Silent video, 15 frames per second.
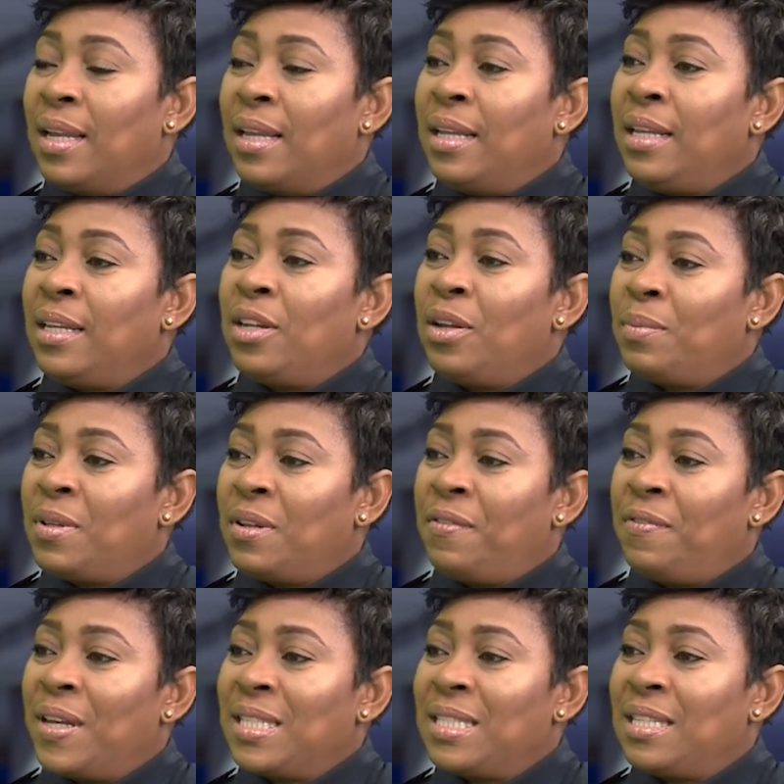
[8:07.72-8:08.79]
Leading up to the
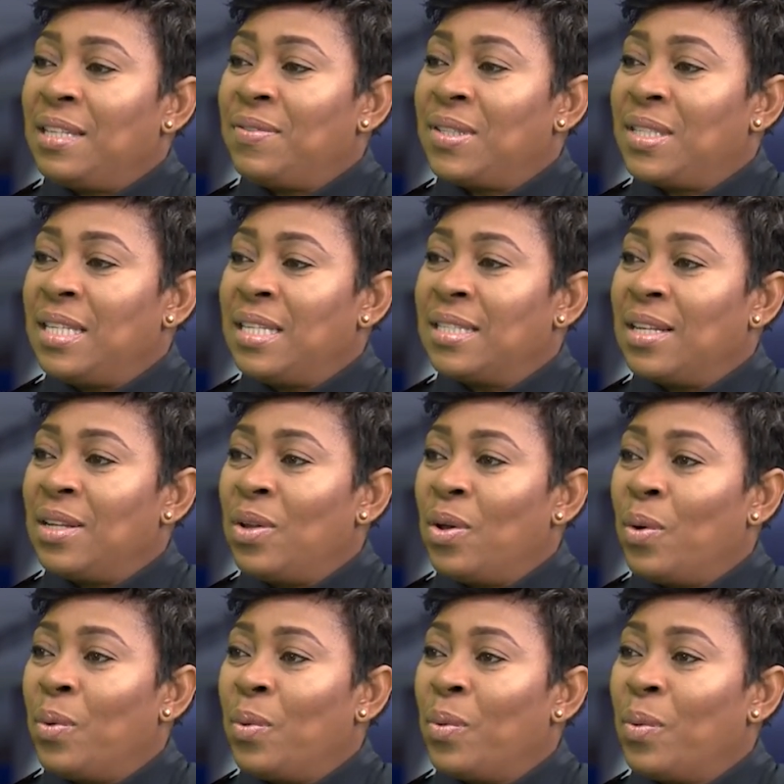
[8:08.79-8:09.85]
festive season
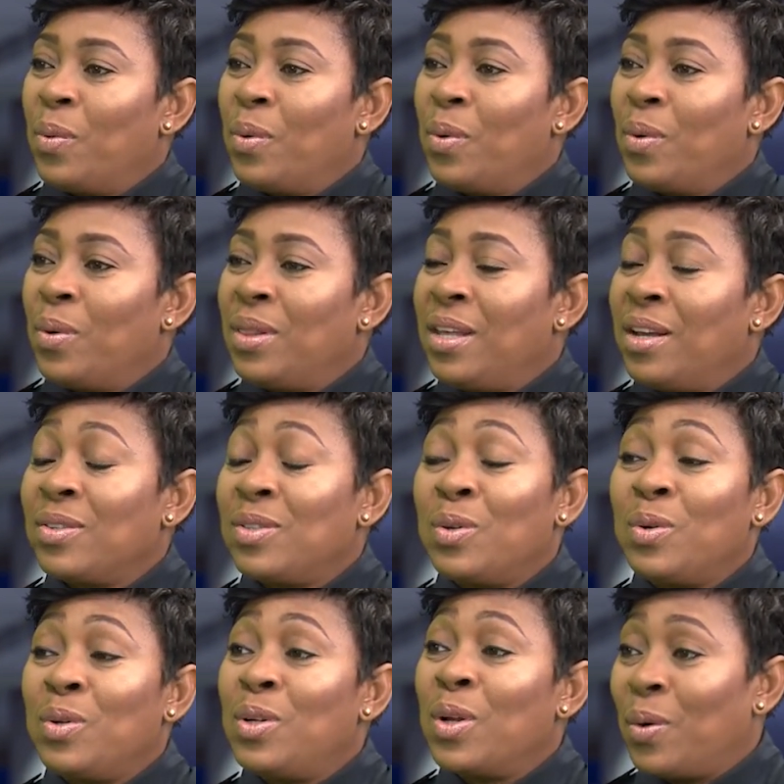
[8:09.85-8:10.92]
now, there's
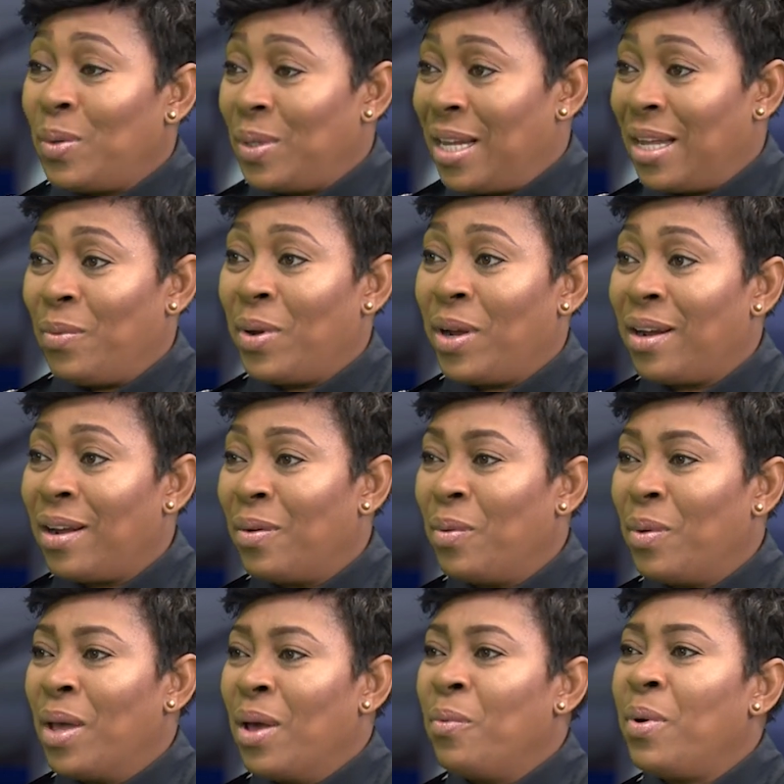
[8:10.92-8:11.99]
no doubt that we're
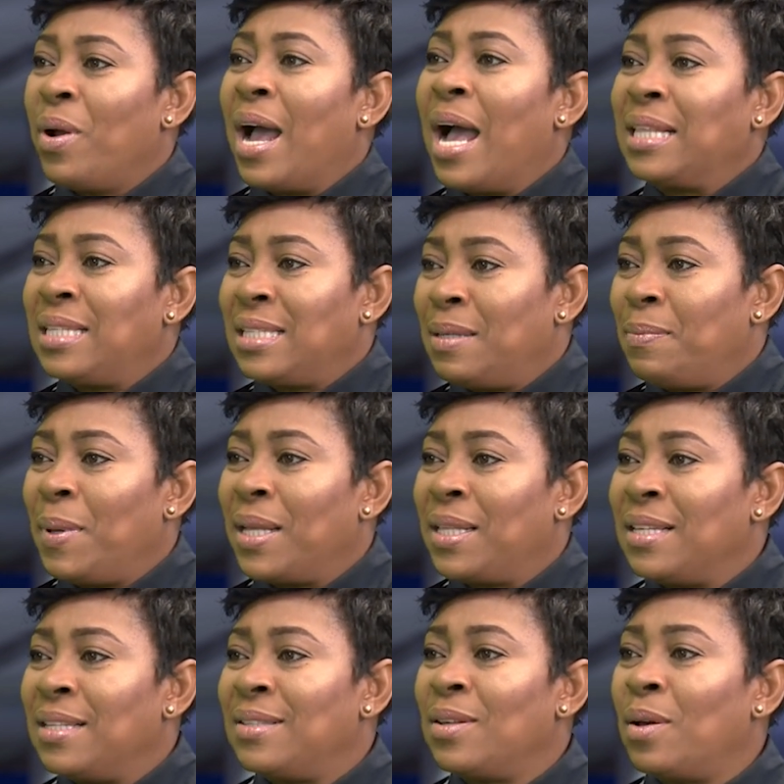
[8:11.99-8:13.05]

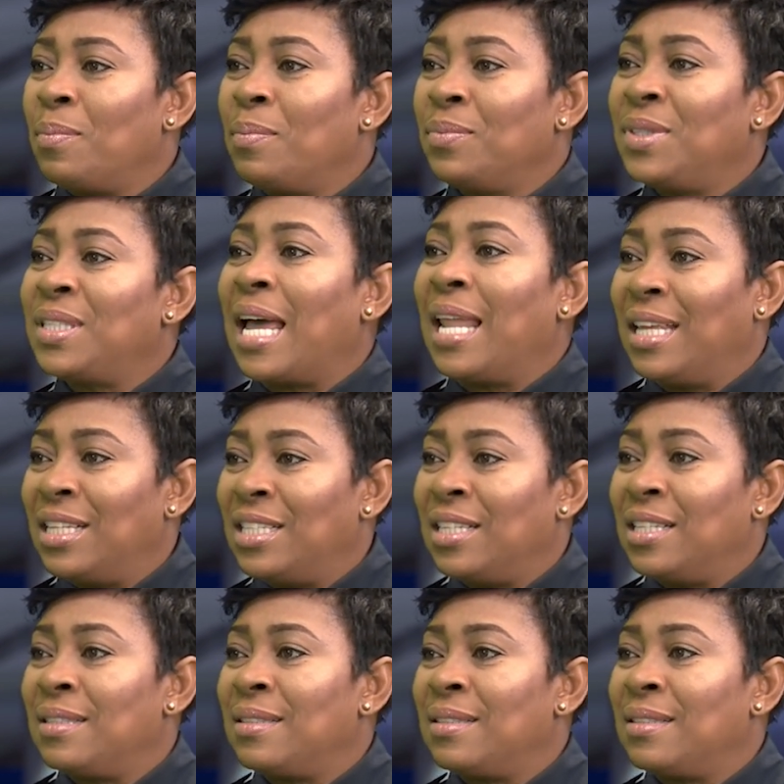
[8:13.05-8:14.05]
anticipating some challenges.